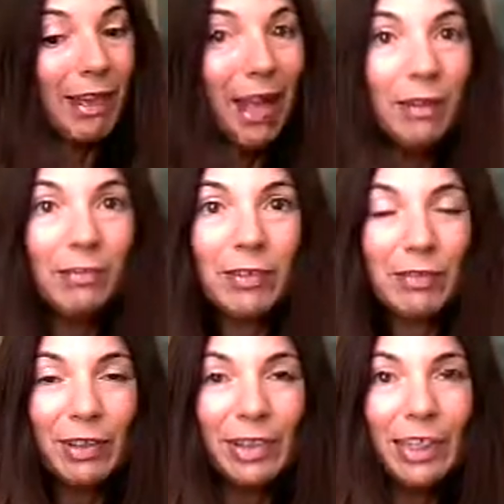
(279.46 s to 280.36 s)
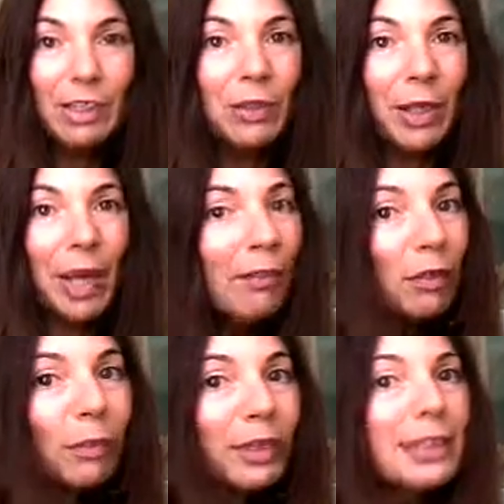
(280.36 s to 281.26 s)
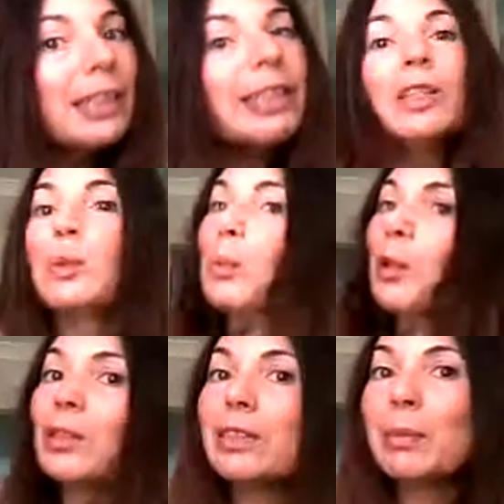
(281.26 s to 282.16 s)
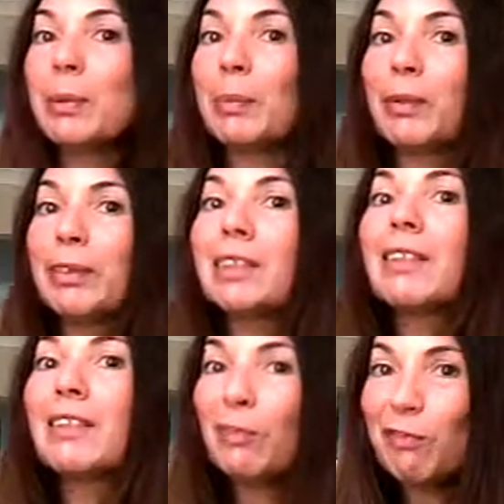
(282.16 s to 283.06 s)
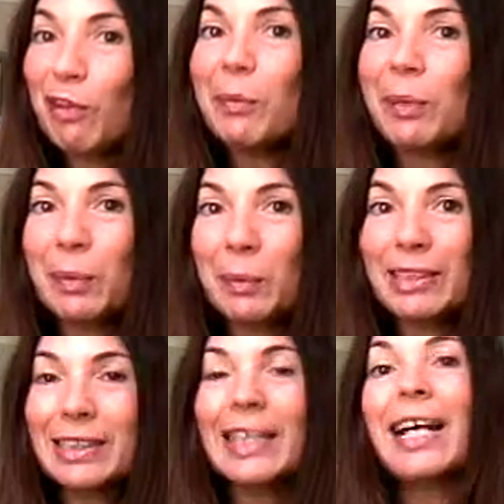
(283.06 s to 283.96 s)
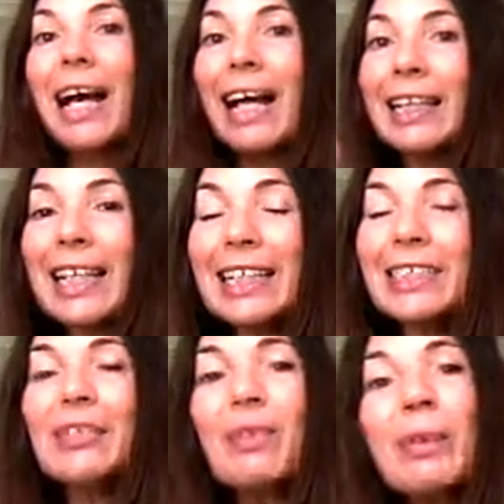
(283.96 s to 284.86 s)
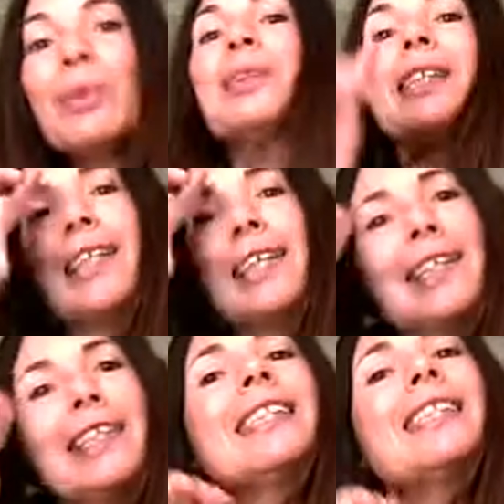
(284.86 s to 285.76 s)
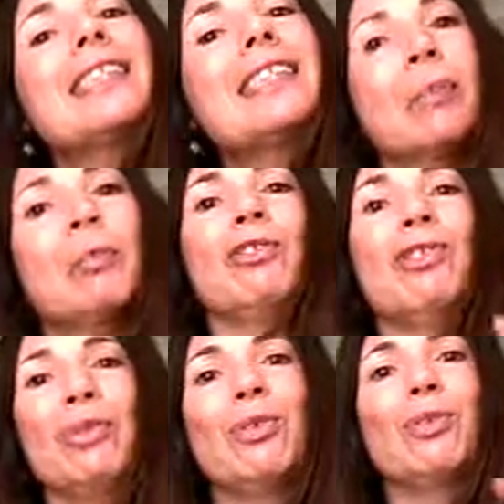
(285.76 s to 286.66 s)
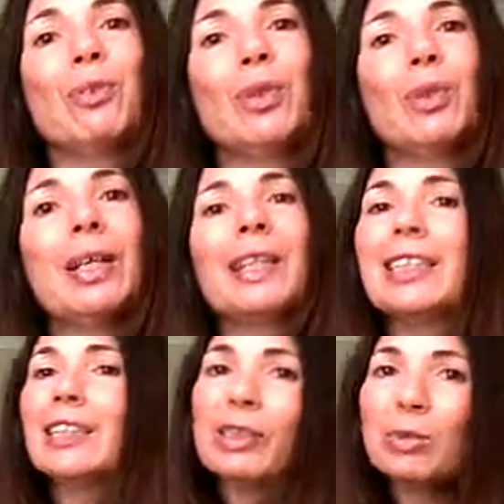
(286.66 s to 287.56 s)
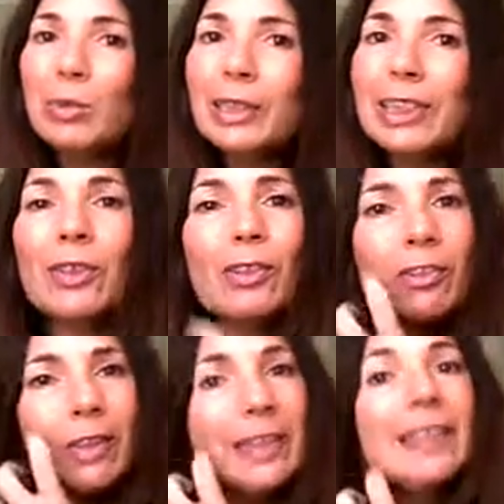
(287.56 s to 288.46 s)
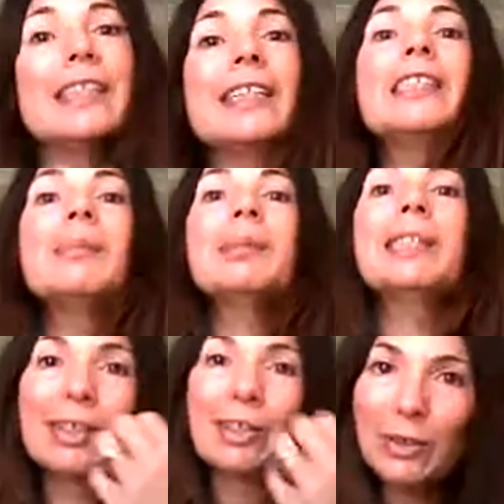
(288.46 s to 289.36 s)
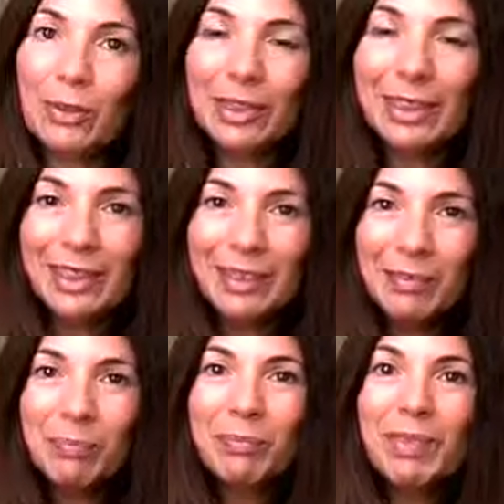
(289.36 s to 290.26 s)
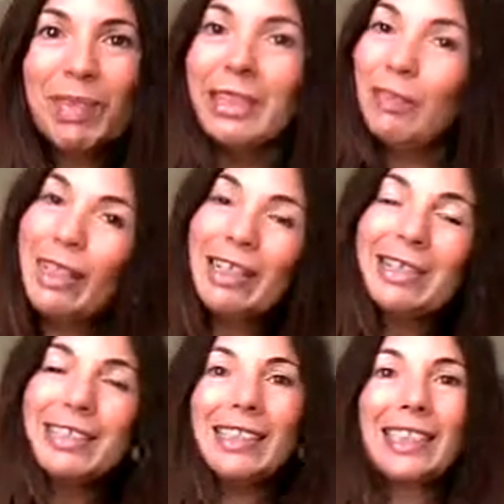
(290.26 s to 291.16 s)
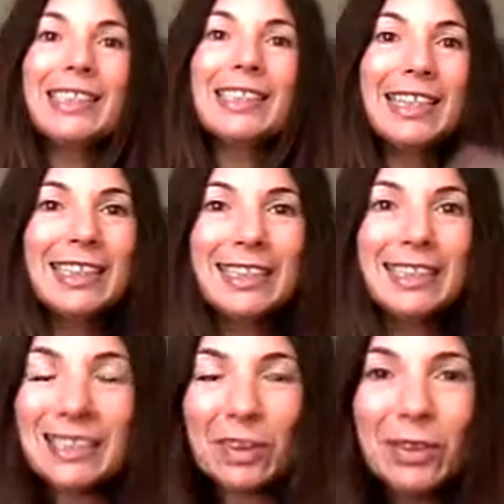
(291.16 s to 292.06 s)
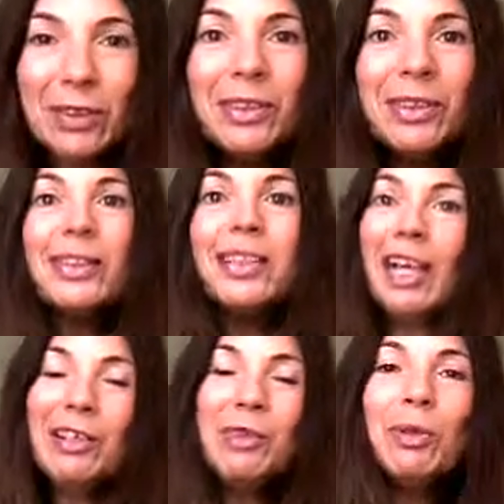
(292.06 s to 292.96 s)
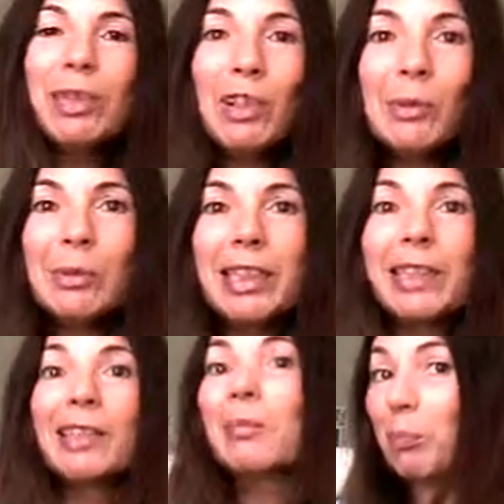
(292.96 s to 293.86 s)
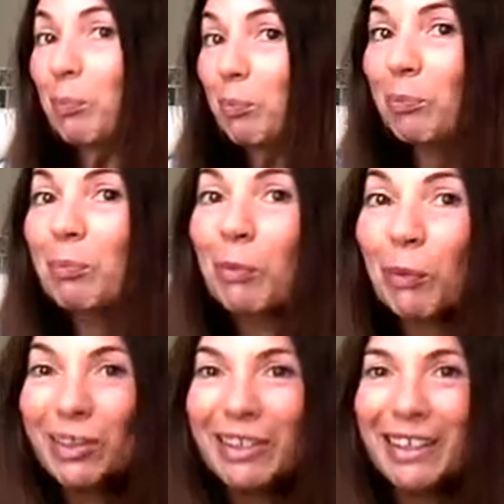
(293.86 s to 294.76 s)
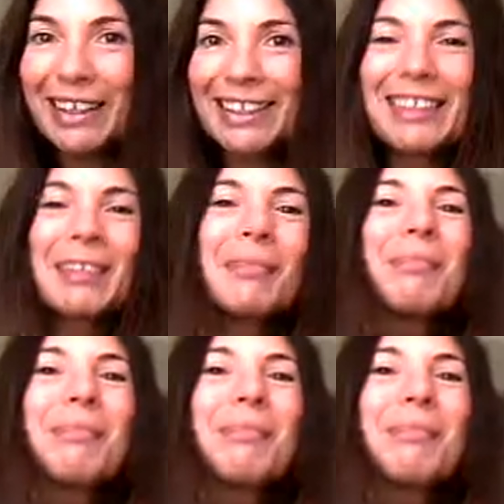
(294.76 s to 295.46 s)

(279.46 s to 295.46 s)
get it to you after Wednesday, it'll be processed the following Wednesday, unless, of course, there's an exception to the rule, unless it's really urgent and it needs to be done earlier. And if that's the case, they need to tell you, and you will accommodate them more than likely.